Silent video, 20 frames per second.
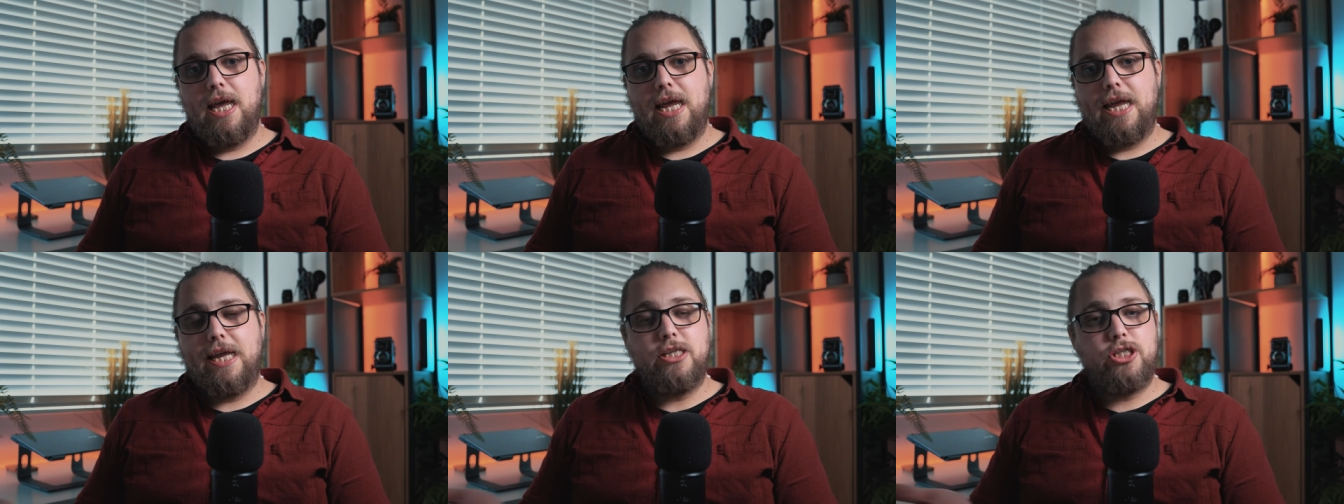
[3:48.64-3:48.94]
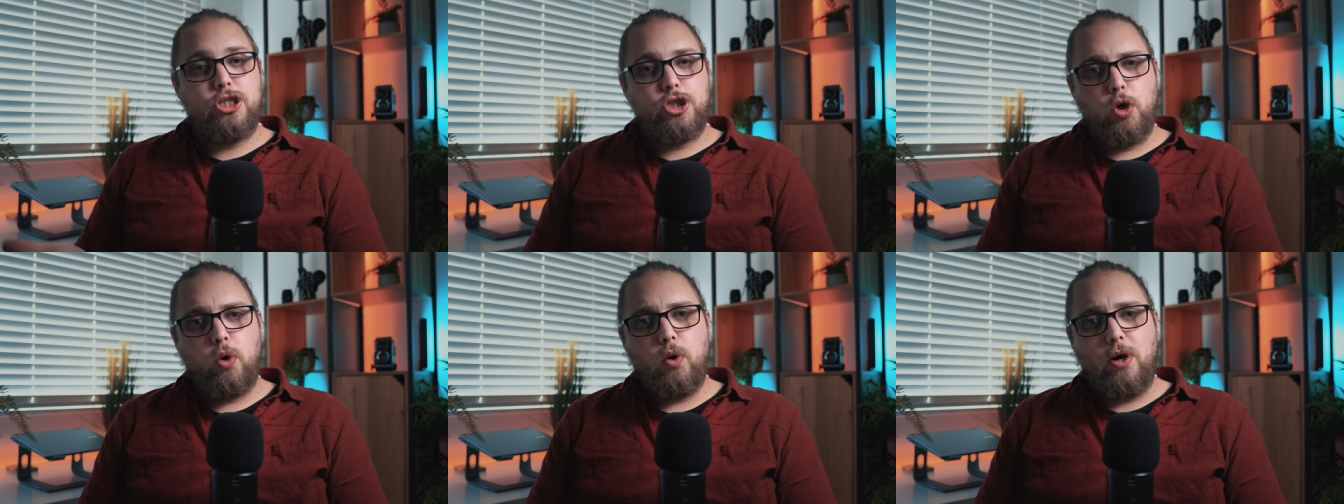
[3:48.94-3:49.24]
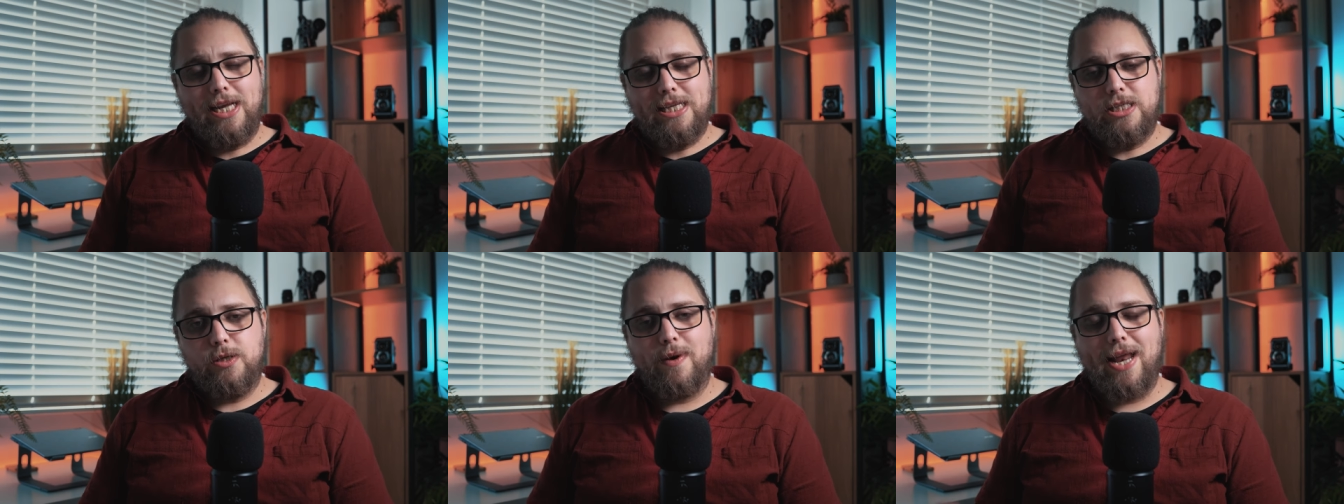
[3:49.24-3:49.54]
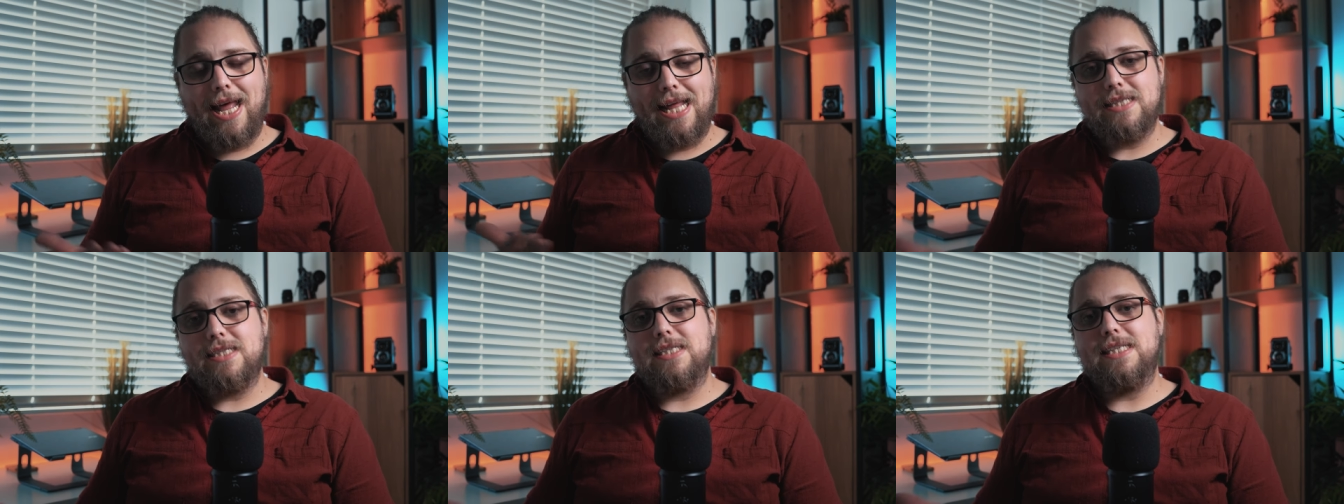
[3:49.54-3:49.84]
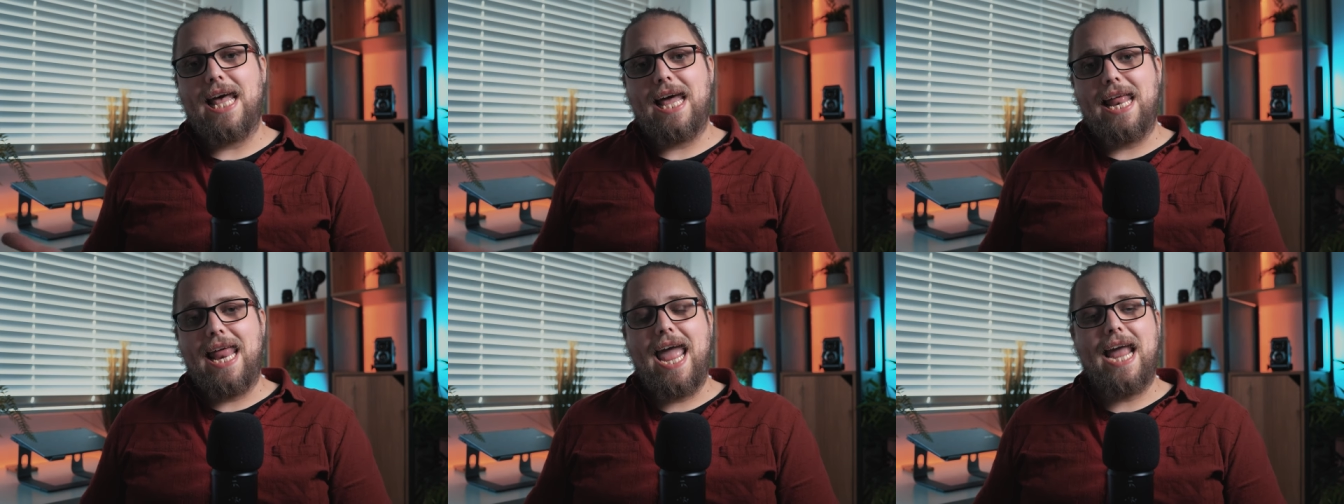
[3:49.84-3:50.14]
enjoyed. So it adds
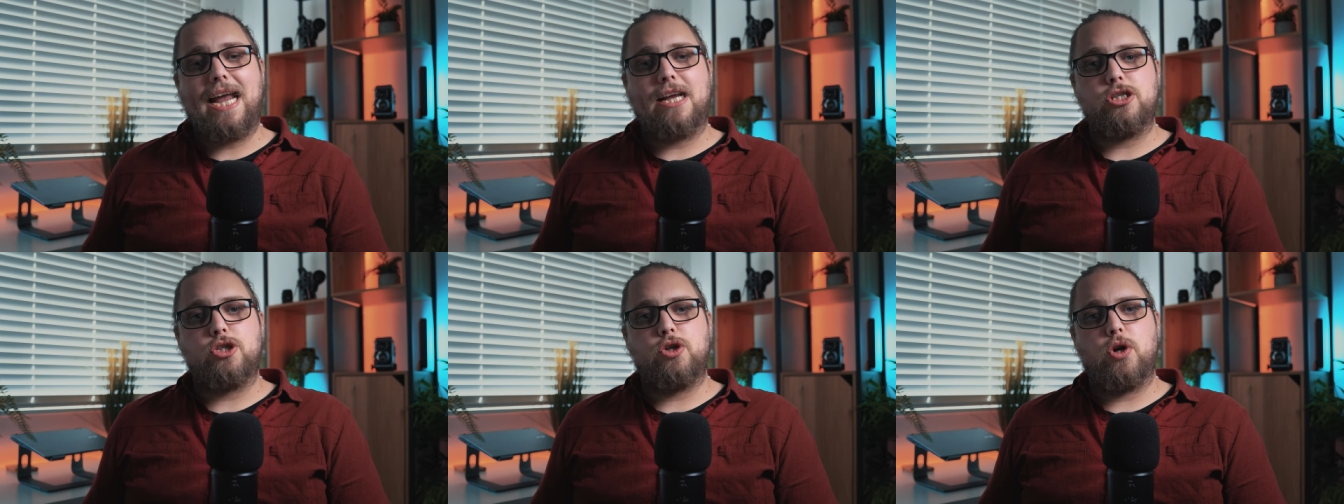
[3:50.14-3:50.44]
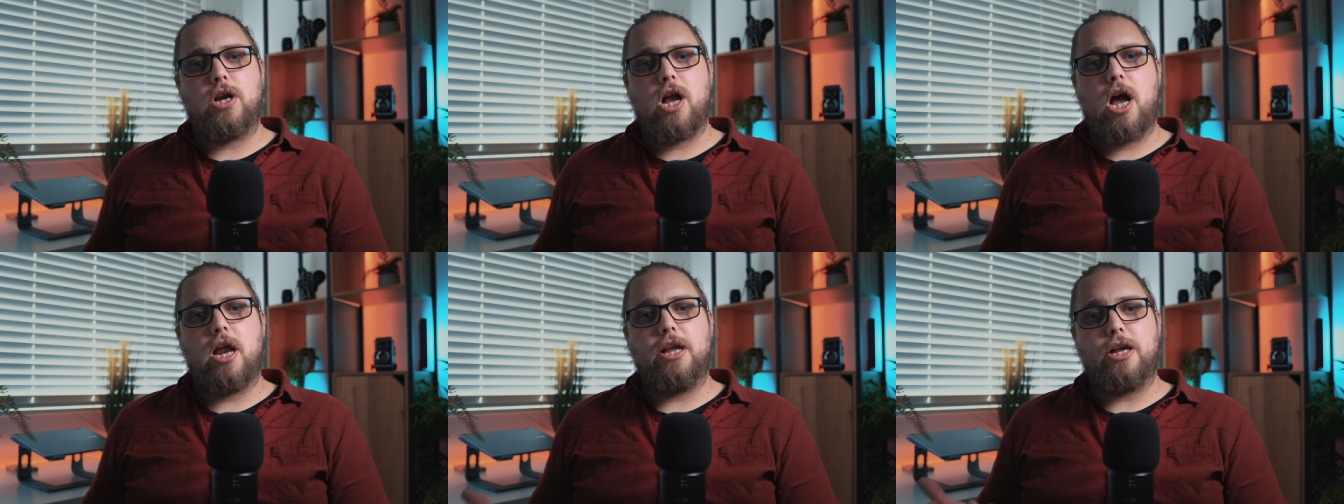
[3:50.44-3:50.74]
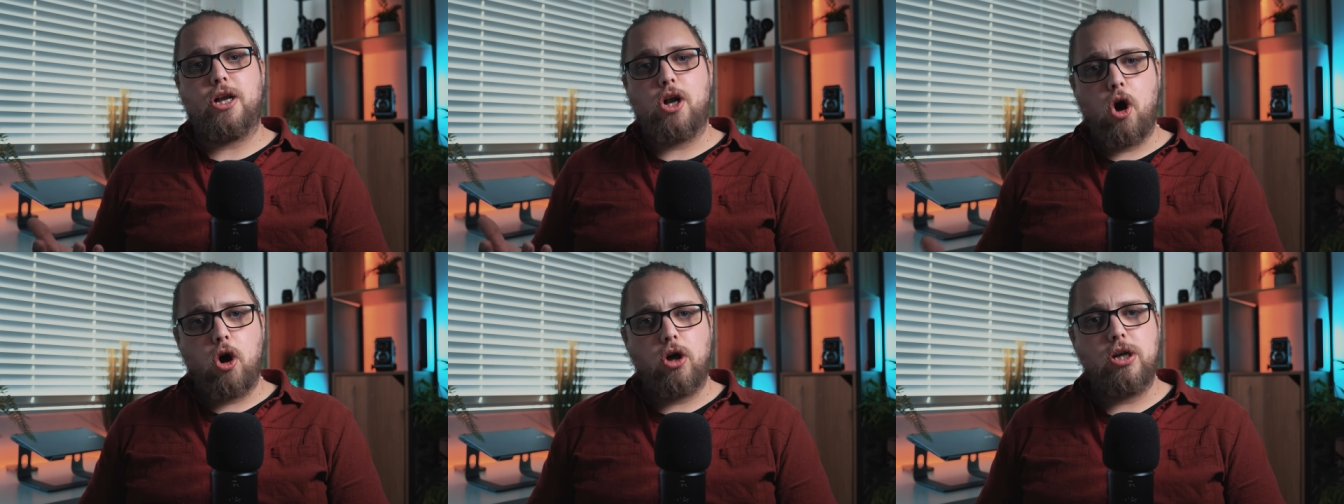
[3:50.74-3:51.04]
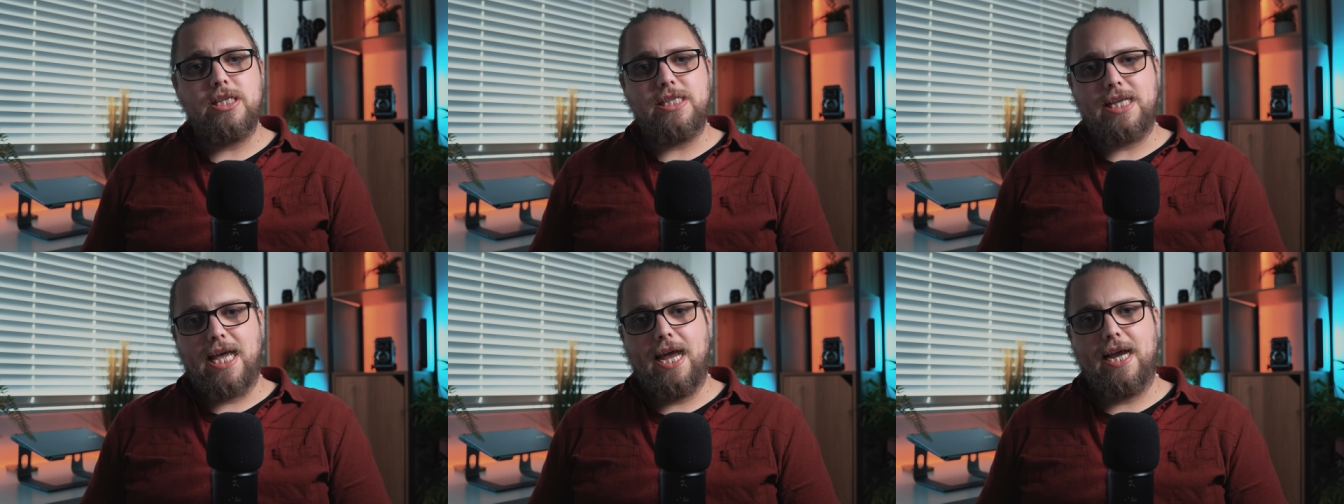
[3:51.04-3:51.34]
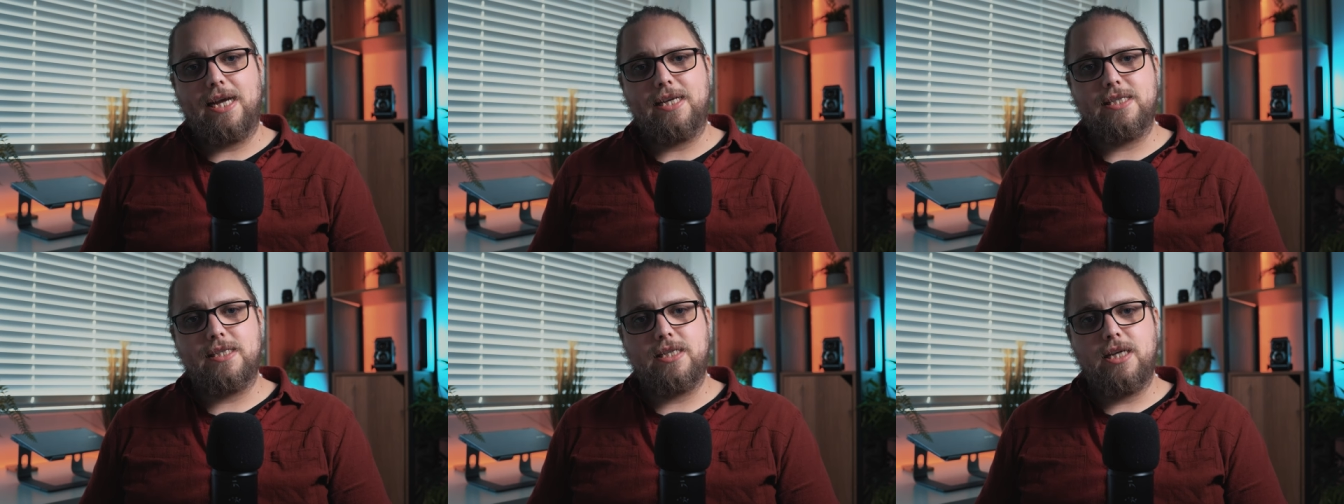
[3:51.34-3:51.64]
that extra kind of
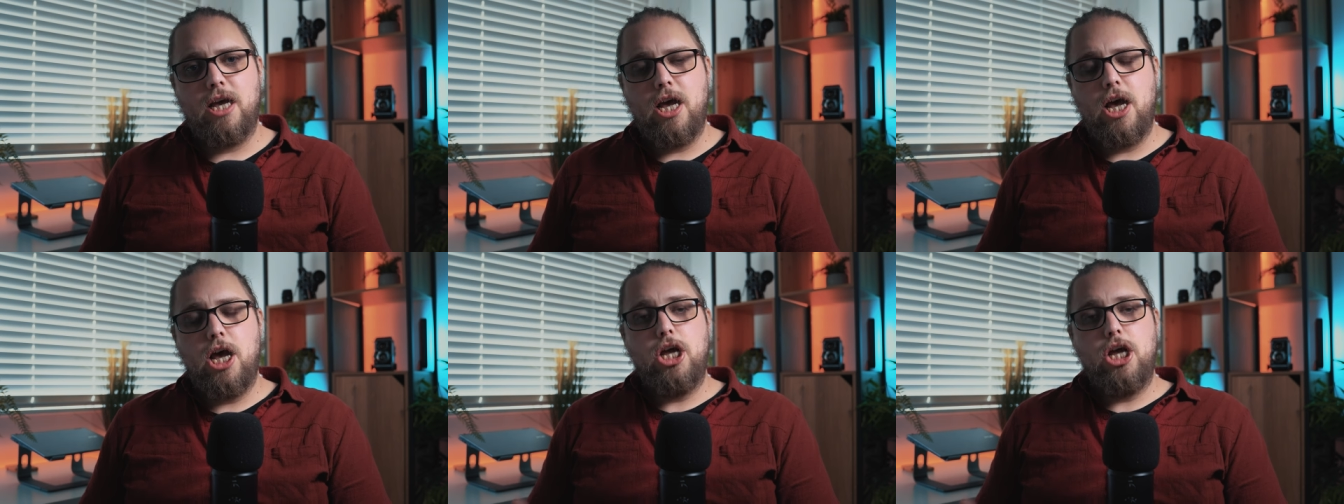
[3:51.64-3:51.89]
context